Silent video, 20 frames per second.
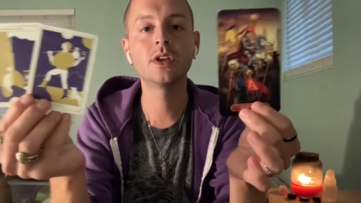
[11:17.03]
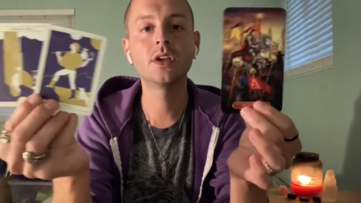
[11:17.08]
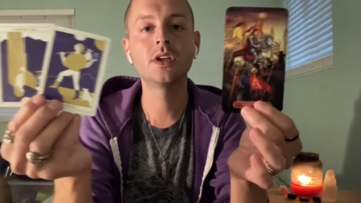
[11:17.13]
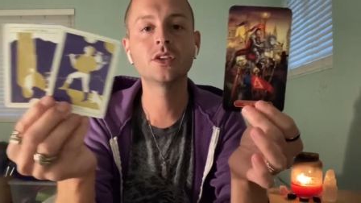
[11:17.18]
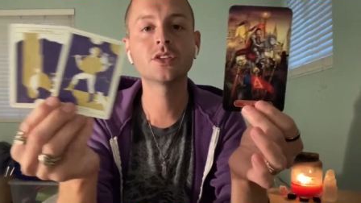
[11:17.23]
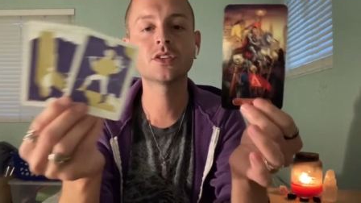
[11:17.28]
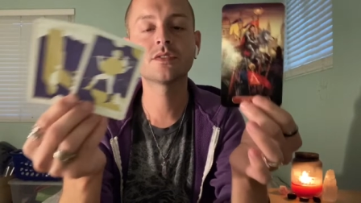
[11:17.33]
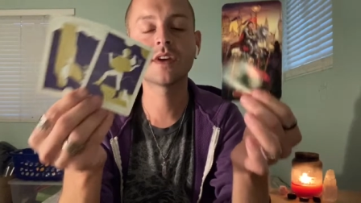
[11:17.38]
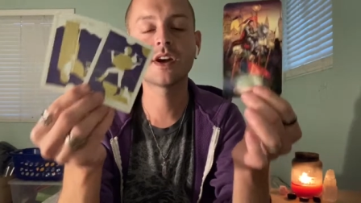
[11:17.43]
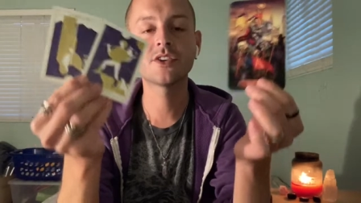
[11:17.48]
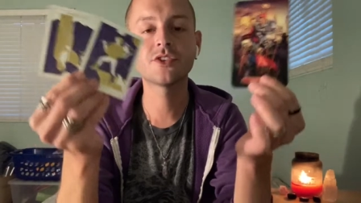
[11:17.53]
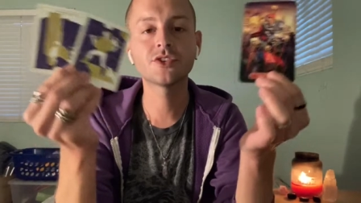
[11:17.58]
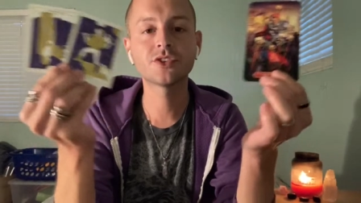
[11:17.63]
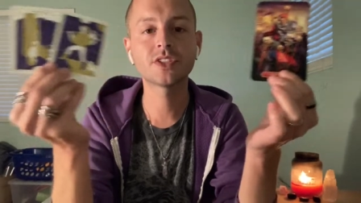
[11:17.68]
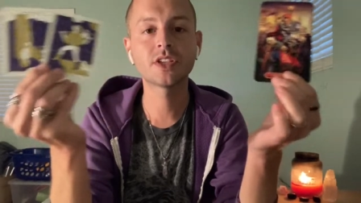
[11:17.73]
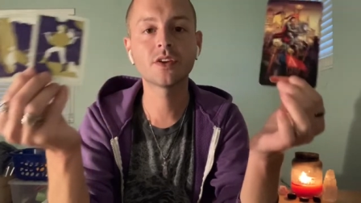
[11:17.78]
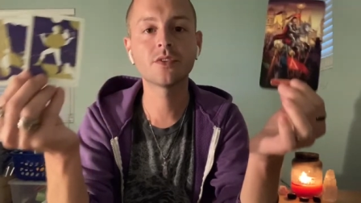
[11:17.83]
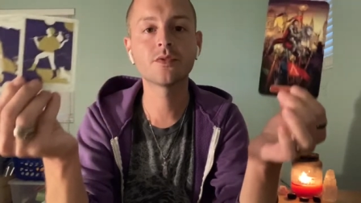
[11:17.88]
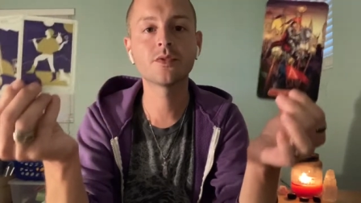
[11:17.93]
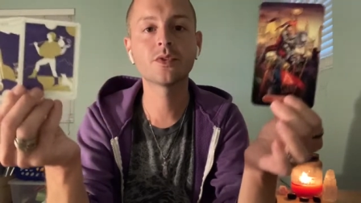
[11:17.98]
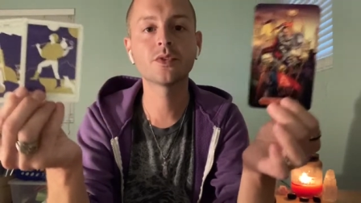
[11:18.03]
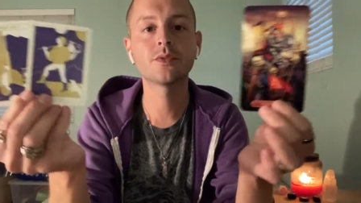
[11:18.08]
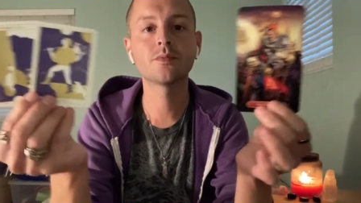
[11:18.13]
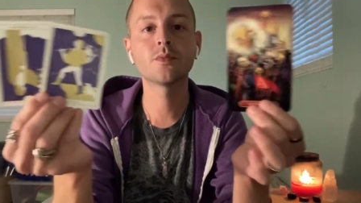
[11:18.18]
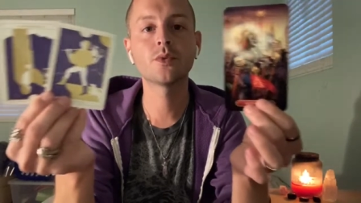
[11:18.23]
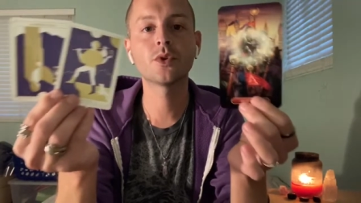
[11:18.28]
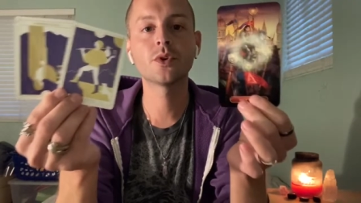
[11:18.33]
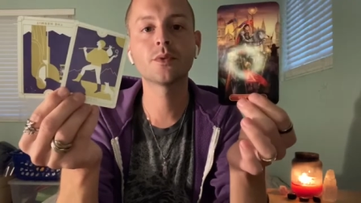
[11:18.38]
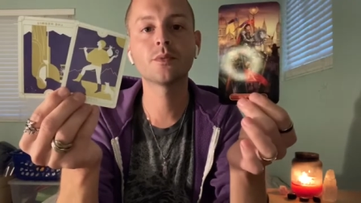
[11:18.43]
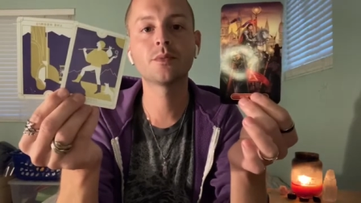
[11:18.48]
Surround yourself with
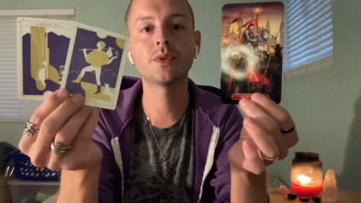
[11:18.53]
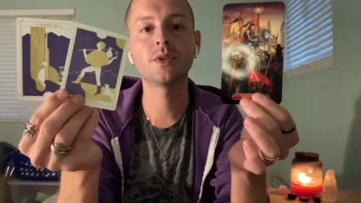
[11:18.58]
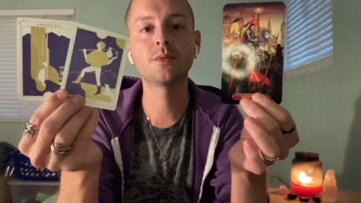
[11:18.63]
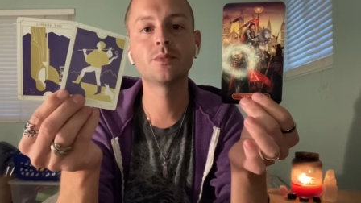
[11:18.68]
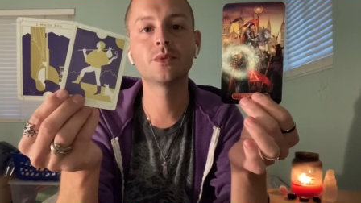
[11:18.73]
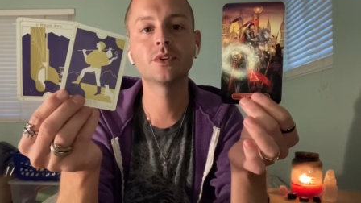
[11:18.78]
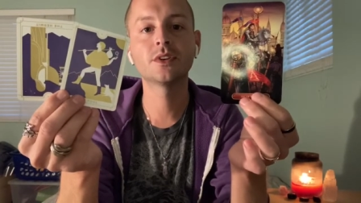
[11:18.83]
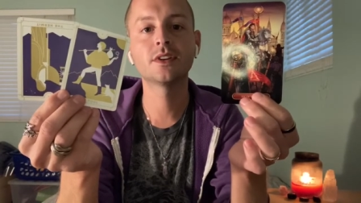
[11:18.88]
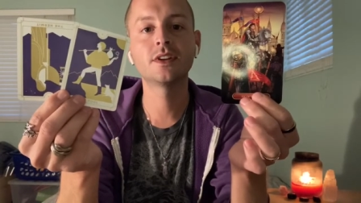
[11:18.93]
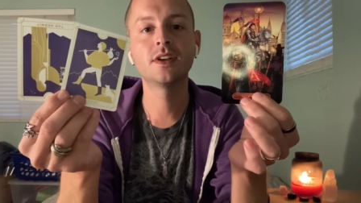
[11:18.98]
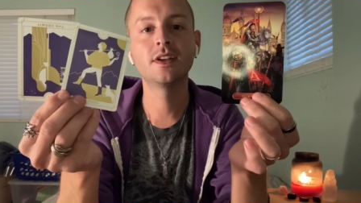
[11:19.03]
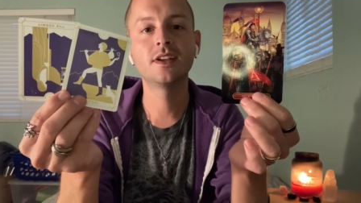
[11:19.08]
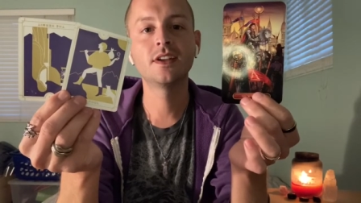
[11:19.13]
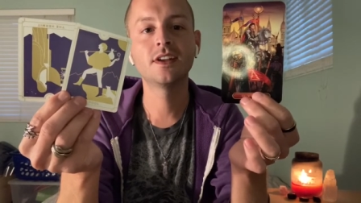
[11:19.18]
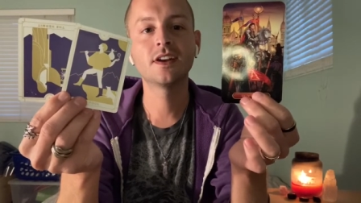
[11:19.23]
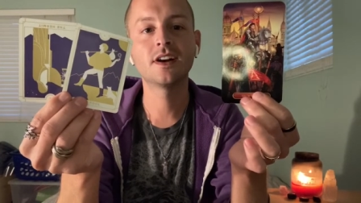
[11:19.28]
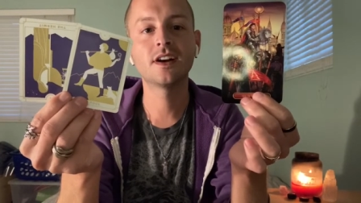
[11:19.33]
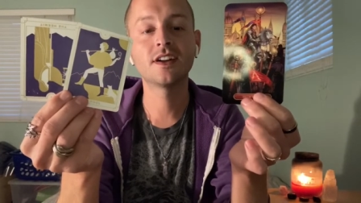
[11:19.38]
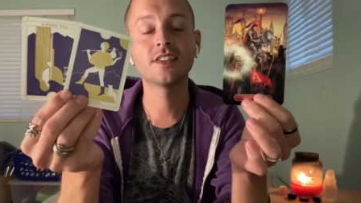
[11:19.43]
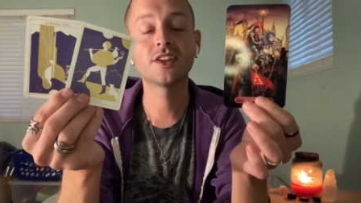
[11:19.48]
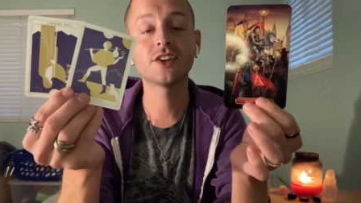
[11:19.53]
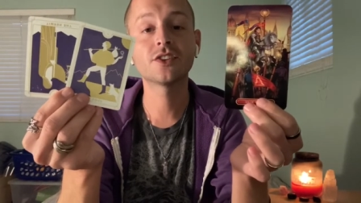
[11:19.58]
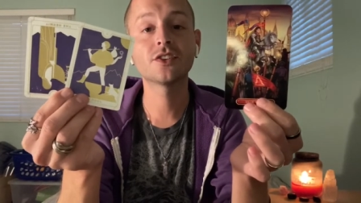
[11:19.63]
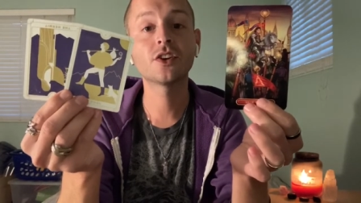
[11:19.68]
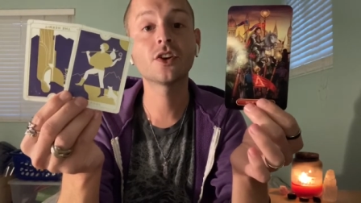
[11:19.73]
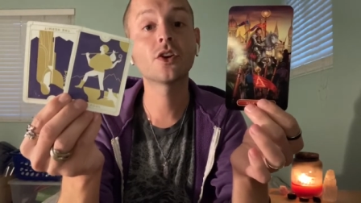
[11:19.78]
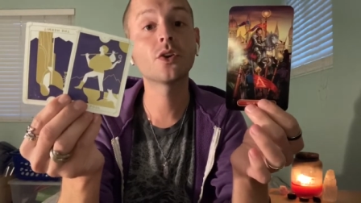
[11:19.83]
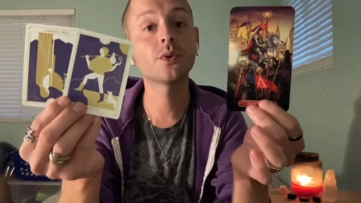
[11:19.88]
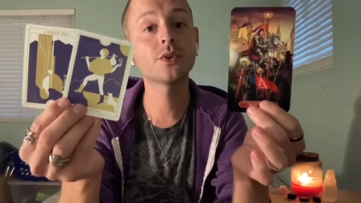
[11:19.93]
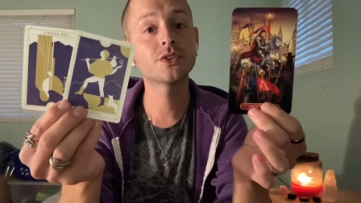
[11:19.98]
more people uh, that
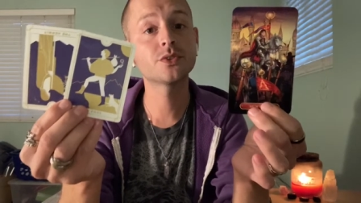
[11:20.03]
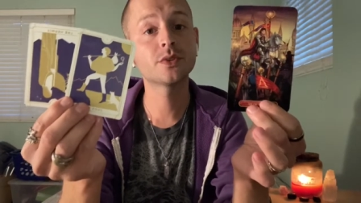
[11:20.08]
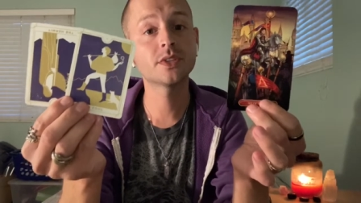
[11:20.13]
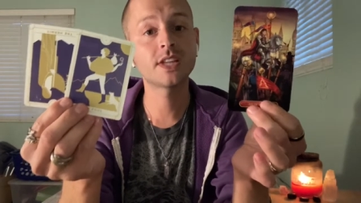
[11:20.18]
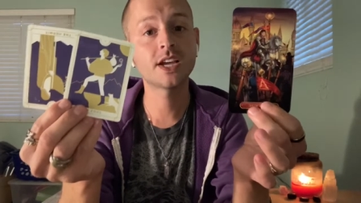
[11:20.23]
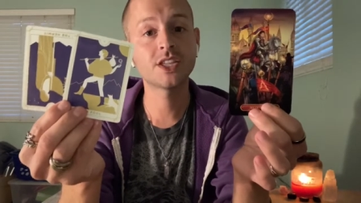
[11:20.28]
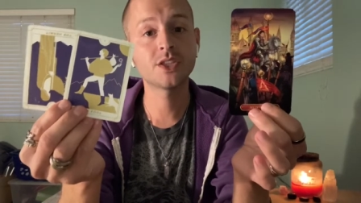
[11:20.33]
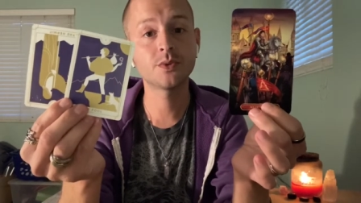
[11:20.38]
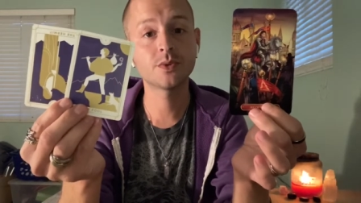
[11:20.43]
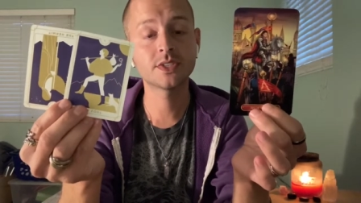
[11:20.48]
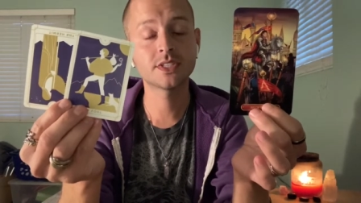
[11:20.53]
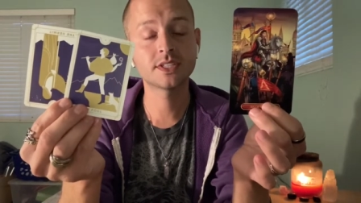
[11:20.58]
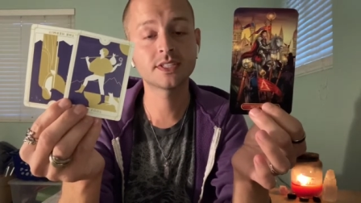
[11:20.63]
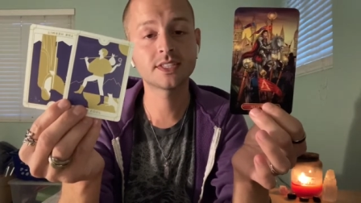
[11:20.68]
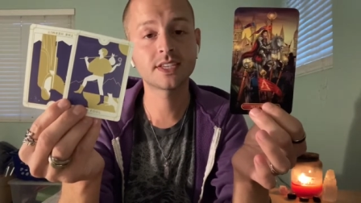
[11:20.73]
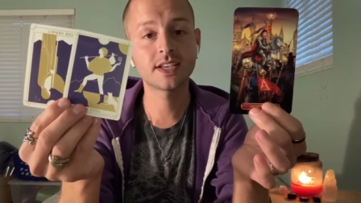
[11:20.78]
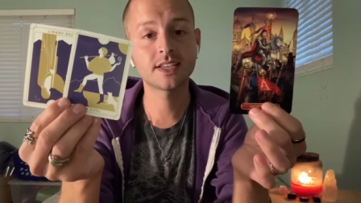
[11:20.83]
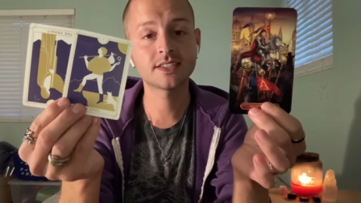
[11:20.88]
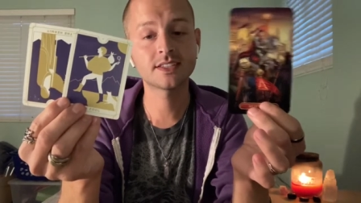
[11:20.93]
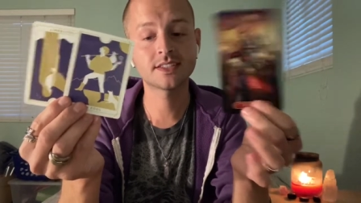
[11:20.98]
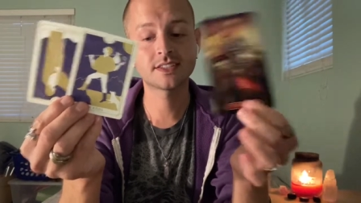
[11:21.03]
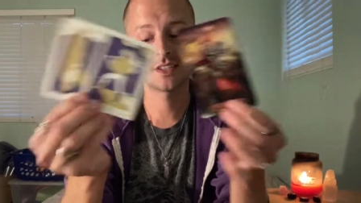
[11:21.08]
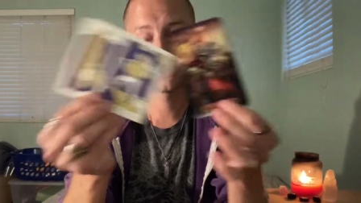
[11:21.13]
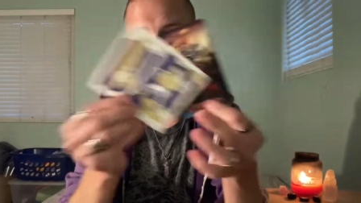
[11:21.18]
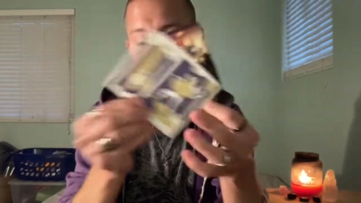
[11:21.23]
are going to align you with success.